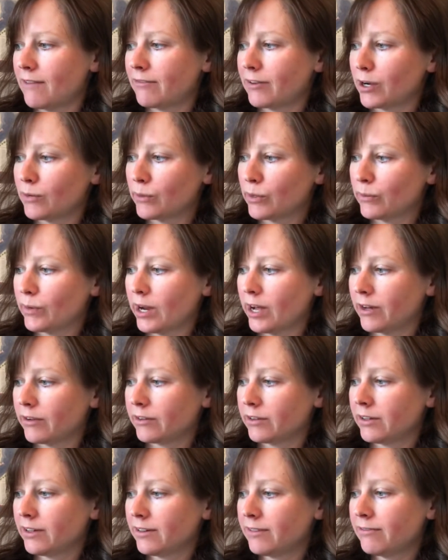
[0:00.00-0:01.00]
Farmer
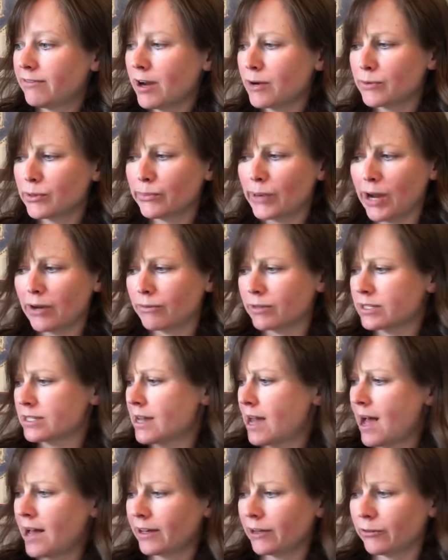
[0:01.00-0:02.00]
Brown. Farmer Brown was
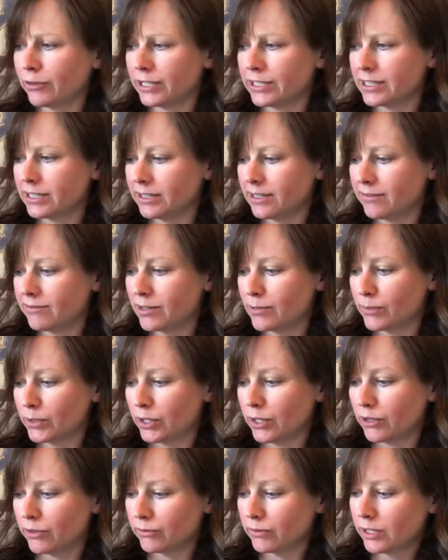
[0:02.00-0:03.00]
not going to leave them
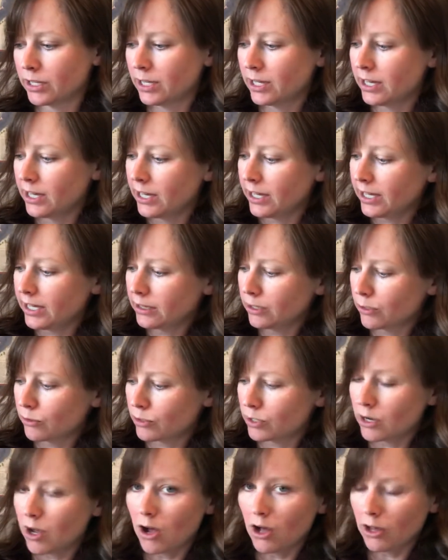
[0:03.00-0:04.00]
alone. He
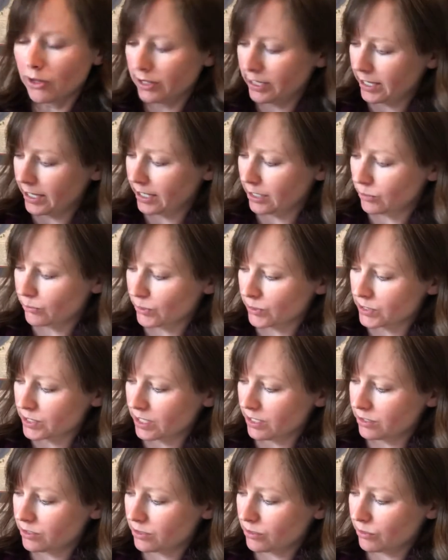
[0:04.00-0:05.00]
loaded all the animals
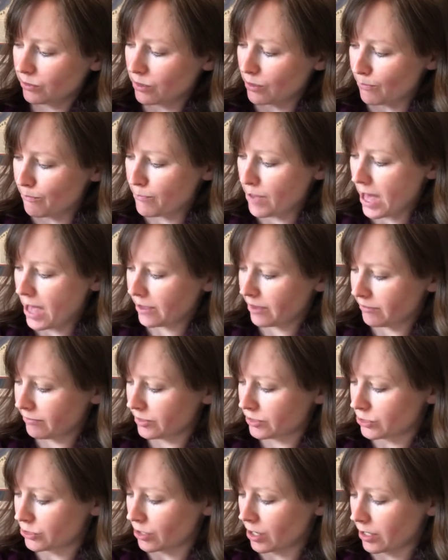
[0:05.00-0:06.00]
into the back of
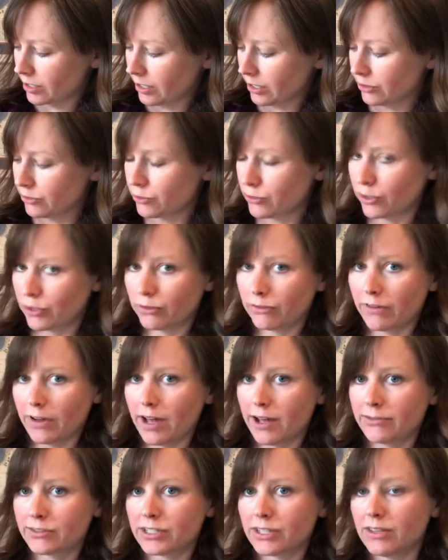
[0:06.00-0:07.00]
his truck and drove
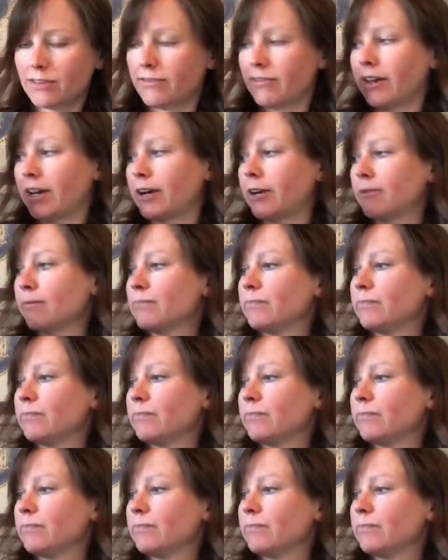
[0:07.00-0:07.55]
off to the fair.